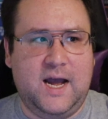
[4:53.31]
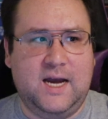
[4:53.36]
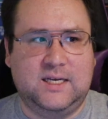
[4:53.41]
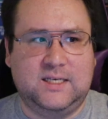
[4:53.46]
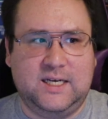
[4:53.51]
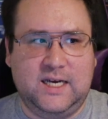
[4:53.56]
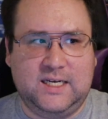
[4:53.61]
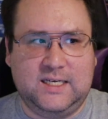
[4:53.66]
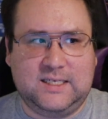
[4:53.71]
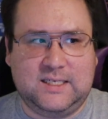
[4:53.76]

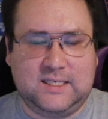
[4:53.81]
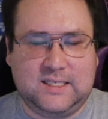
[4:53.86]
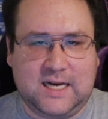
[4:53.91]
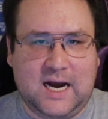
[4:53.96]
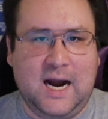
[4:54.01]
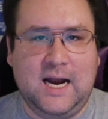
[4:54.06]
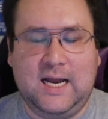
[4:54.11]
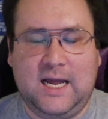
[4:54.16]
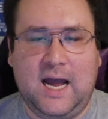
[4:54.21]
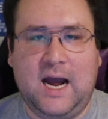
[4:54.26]
as a
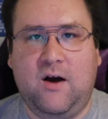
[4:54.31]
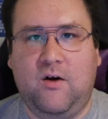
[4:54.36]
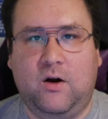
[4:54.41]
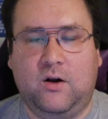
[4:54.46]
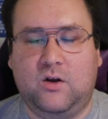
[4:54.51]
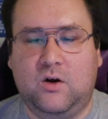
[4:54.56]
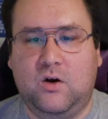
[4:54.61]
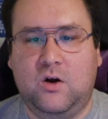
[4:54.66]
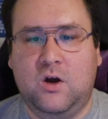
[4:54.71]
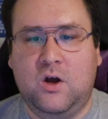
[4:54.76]
side
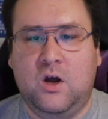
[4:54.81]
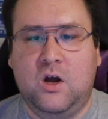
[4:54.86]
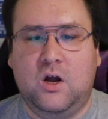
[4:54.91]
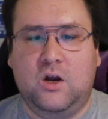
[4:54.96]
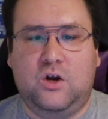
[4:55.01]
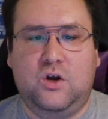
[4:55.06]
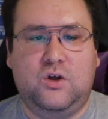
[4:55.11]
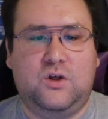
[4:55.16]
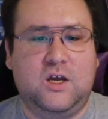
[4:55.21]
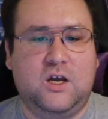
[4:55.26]
character?
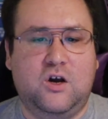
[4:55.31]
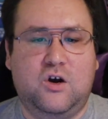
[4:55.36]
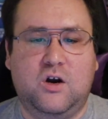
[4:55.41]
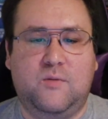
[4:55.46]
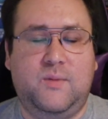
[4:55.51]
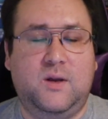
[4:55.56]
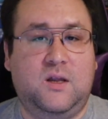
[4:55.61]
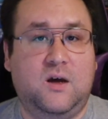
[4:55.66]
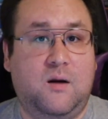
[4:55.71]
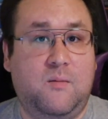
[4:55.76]
You think could
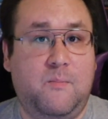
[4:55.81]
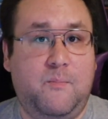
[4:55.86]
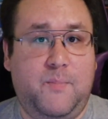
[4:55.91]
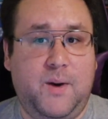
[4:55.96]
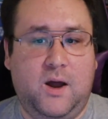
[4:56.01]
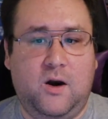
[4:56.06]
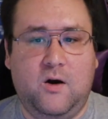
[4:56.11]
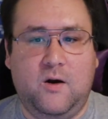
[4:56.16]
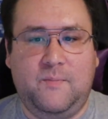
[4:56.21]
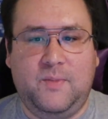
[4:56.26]
have been done
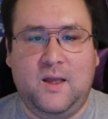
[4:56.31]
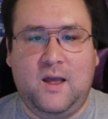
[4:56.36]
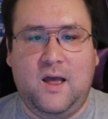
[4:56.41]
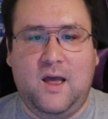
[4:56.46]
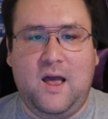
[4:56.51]
better?